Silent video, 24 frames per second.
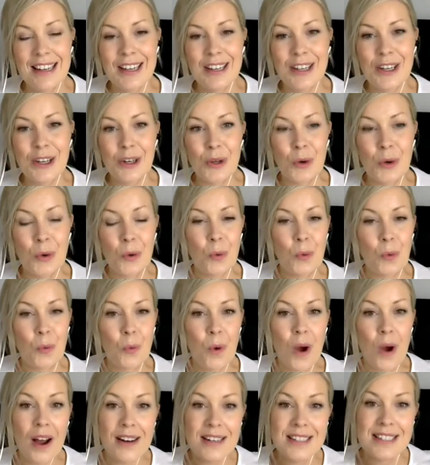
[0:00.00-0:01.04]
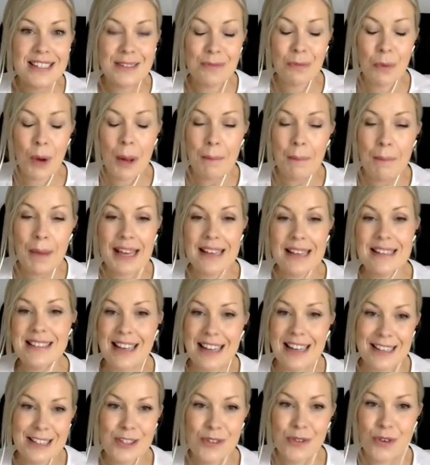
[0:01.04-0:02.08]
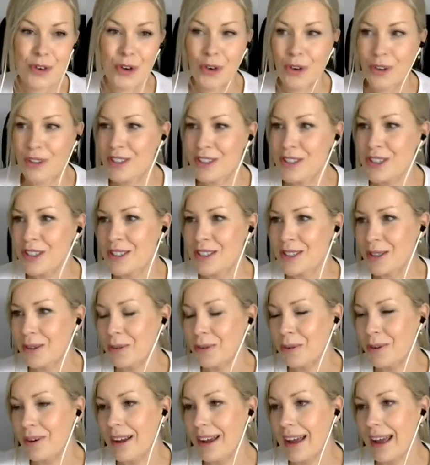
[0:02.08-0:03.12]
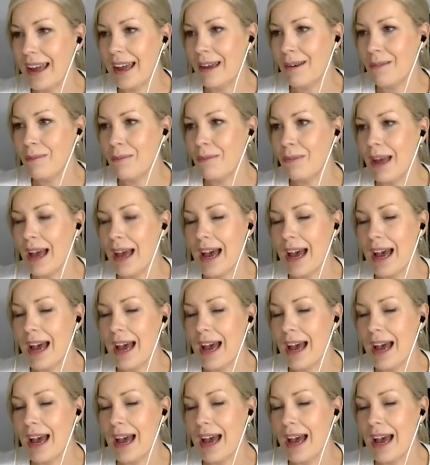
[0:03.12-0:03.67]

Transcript: you know what what makes sense for us to do um,